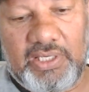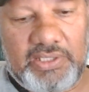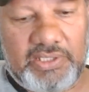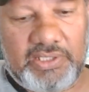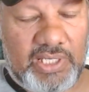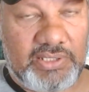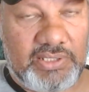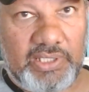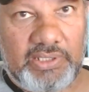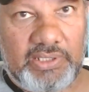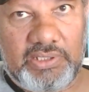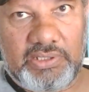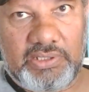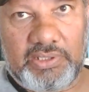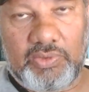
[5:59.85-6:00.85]

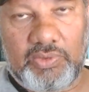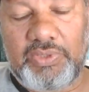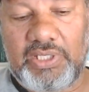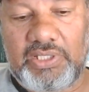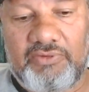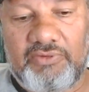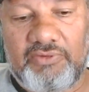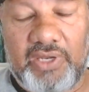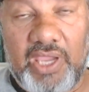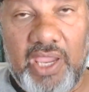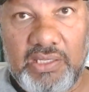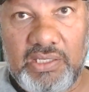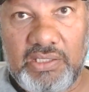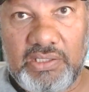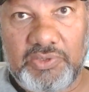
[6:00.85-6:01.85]
translated or that have
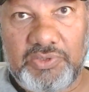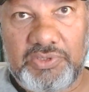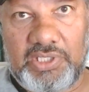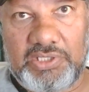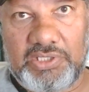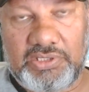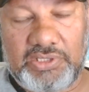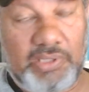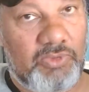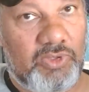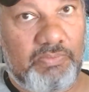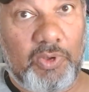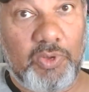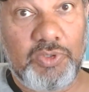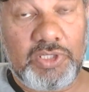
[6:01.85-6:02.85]
created those dictionaries, some of
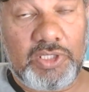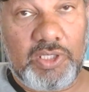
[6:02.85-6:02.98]
the most